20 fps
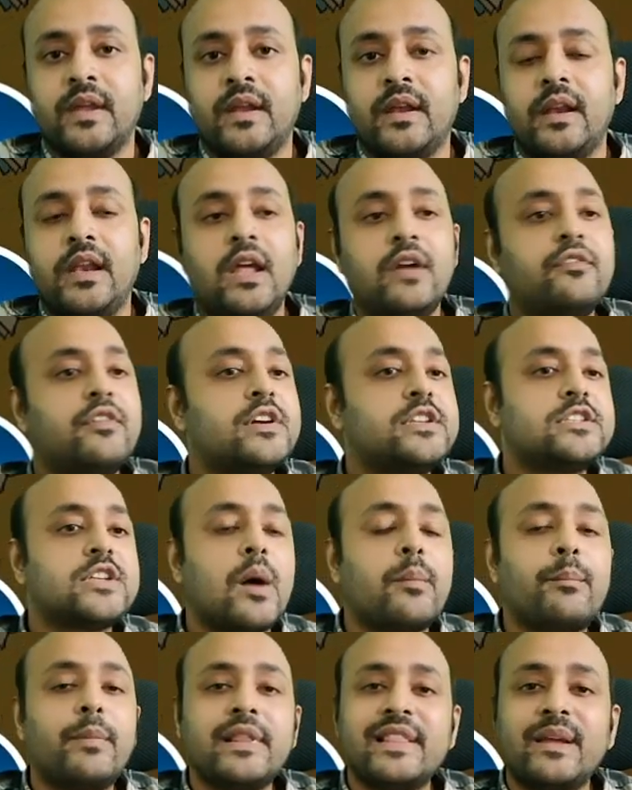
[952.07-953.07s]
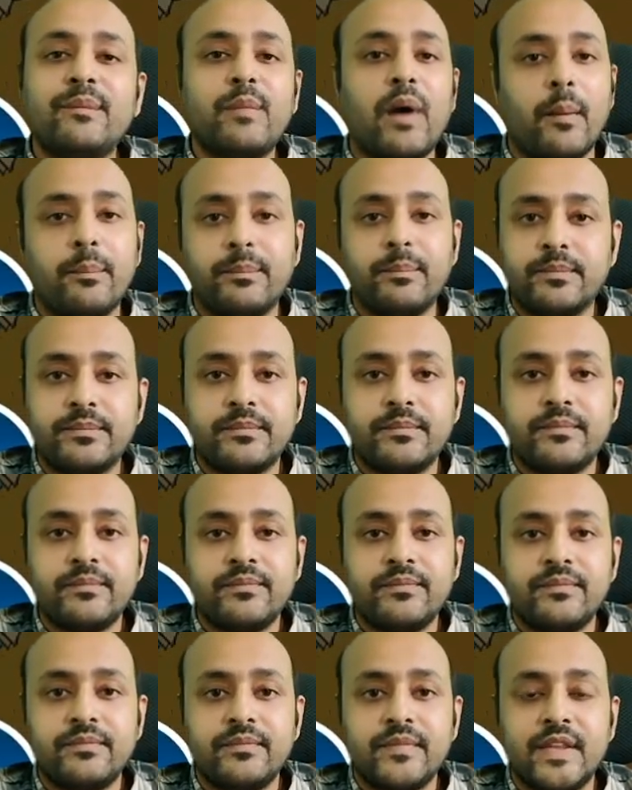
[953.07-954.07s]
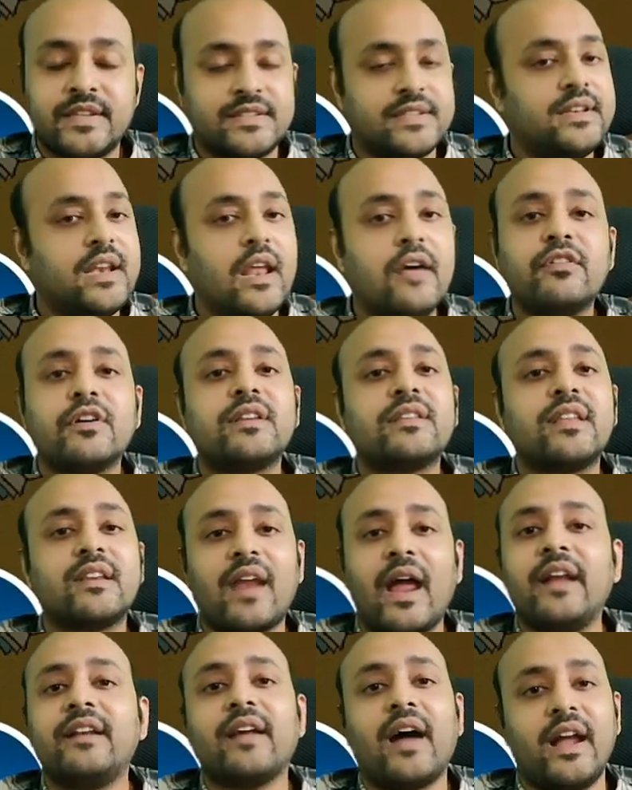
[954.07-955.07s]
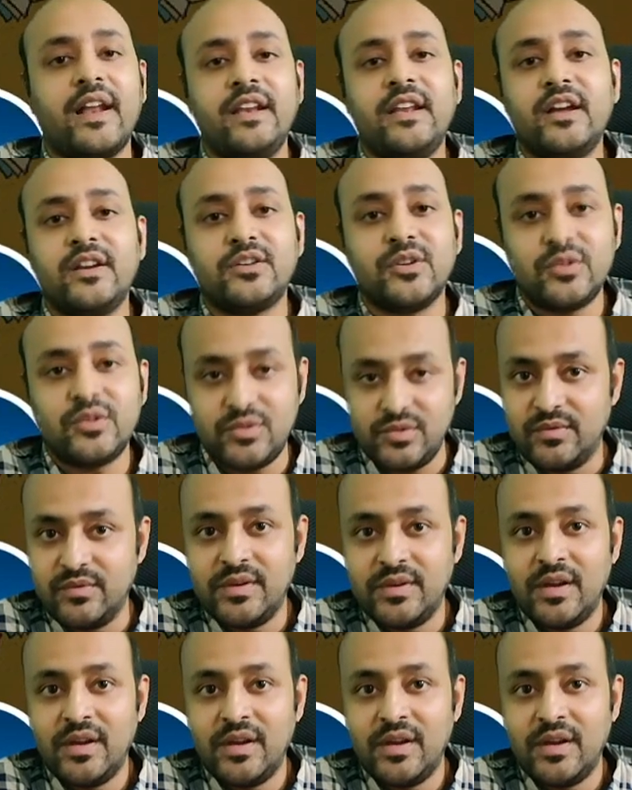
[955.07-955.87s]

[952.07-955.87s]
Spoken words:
Never jumble them up. It's never the right idea to do